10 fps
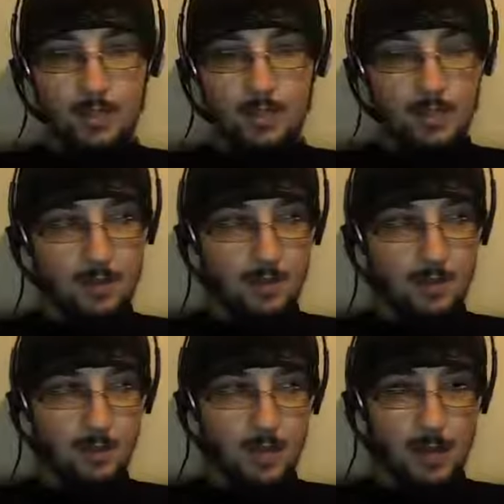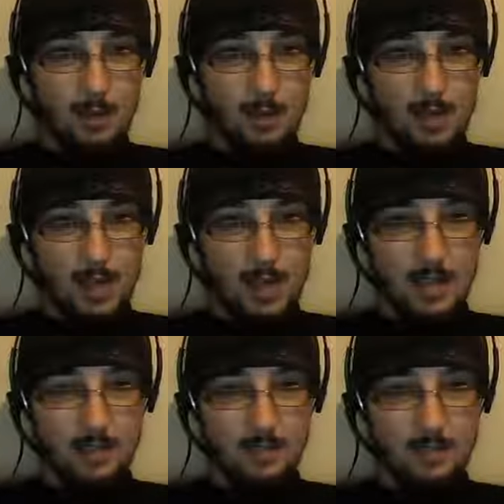And Josephus was copied
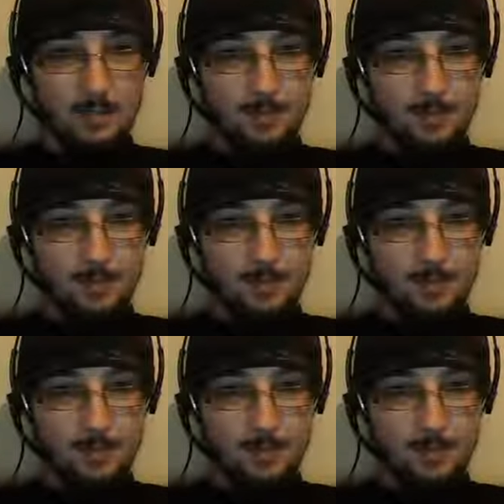less.